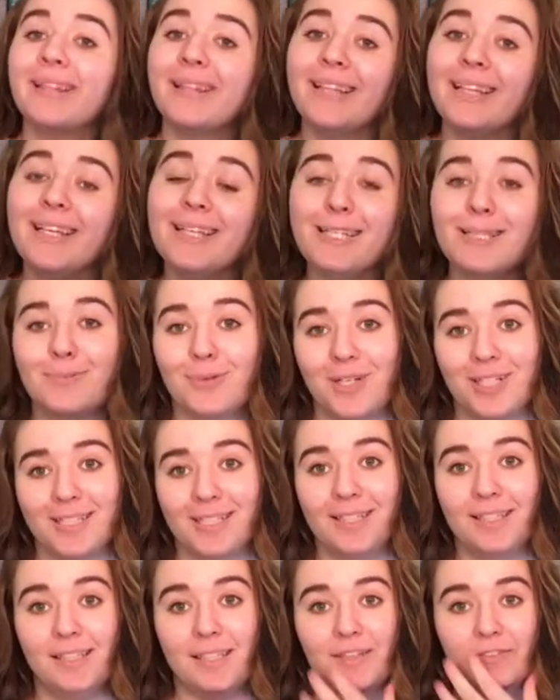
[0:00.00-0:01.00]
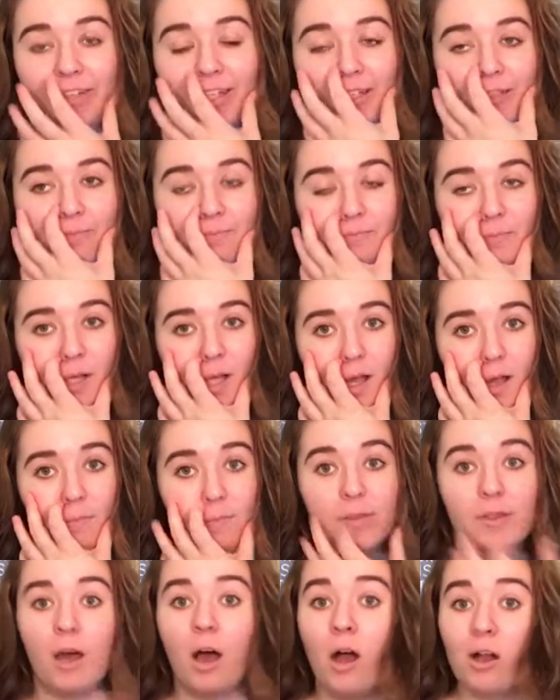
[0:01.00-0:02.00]
least want to live in,
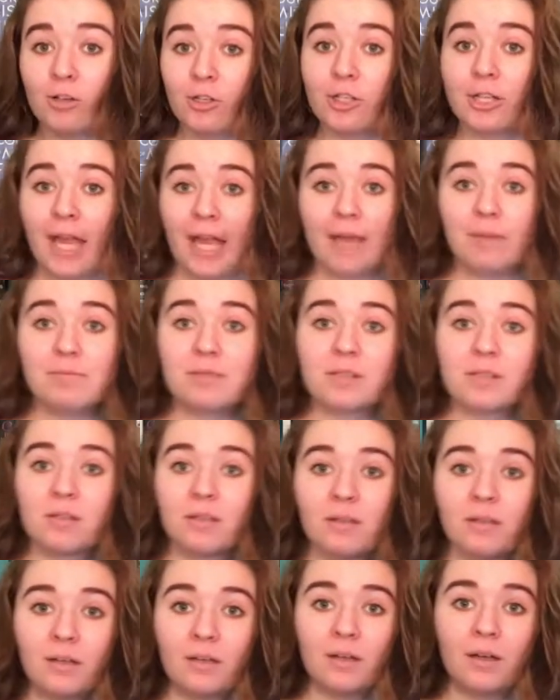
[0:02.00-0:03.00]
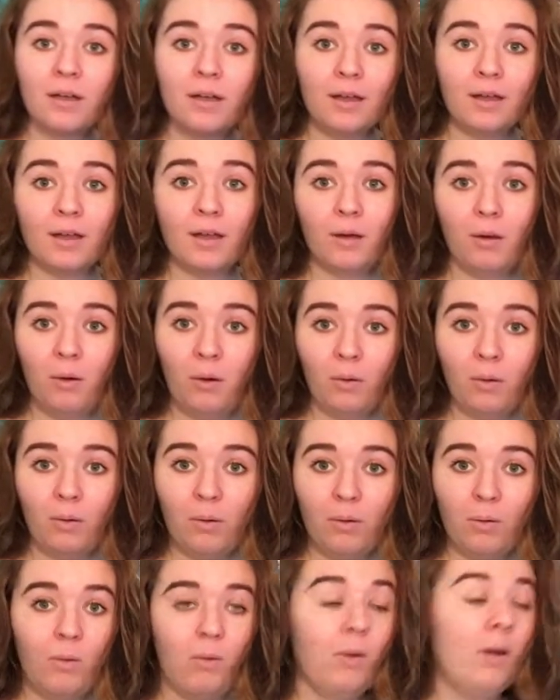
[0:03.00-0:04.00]
the Hunger Games.
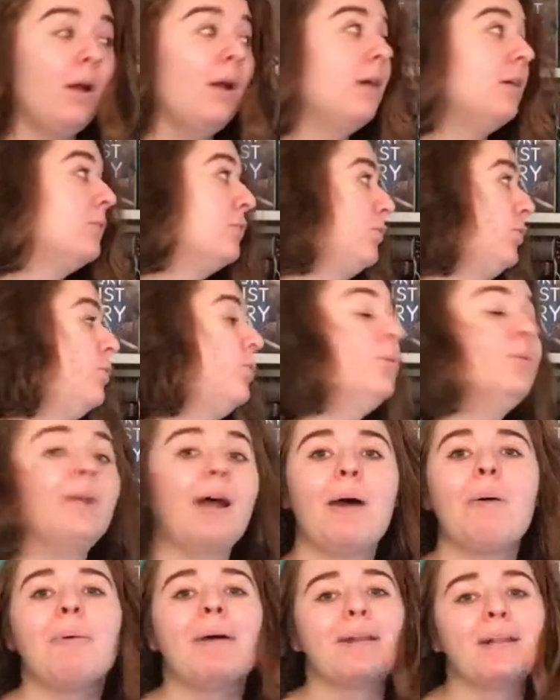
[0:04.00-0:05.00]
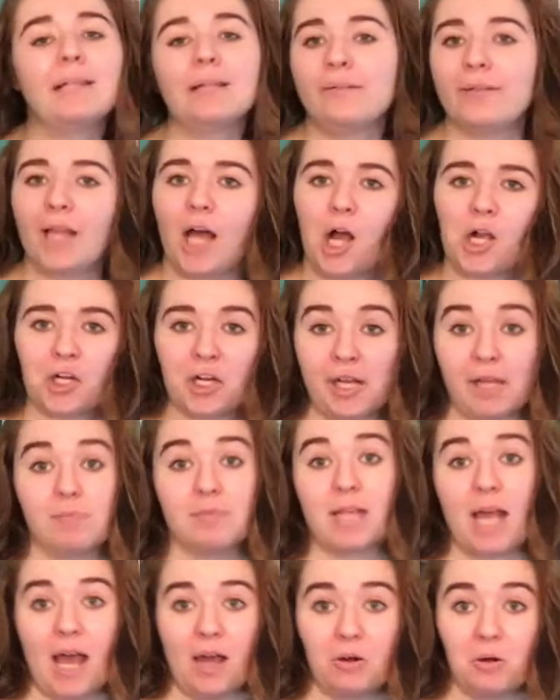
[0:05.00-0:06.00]
Oh, do not want to live in the Hunger Games
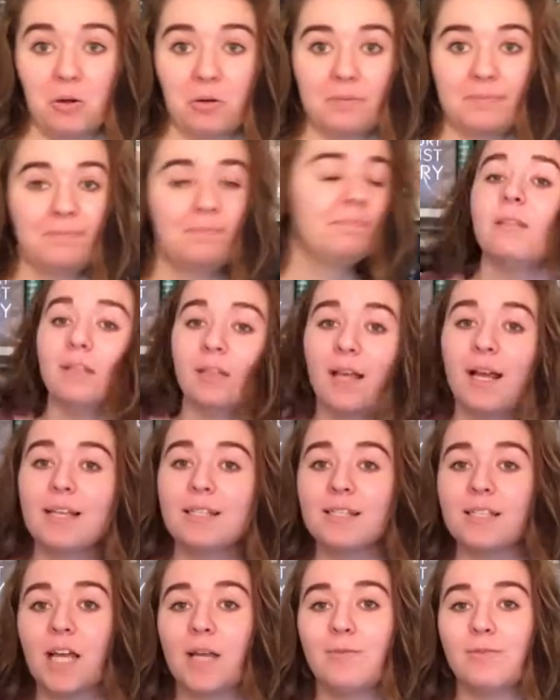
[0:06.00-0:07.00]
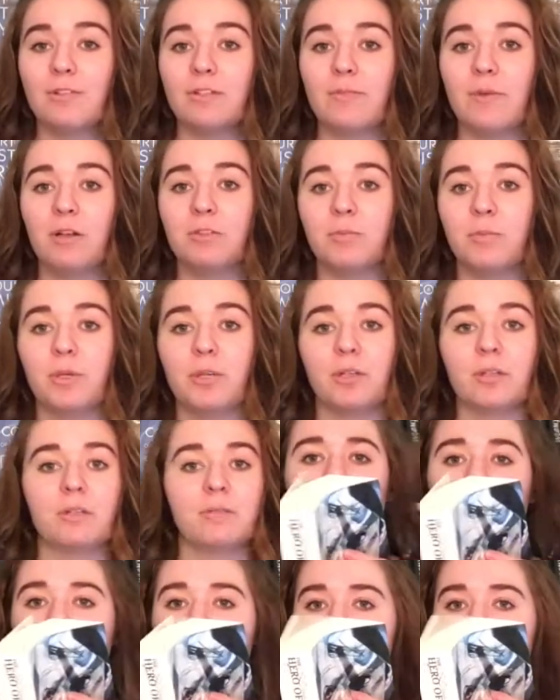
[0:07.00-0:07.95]
at all. The last time you smelled a book?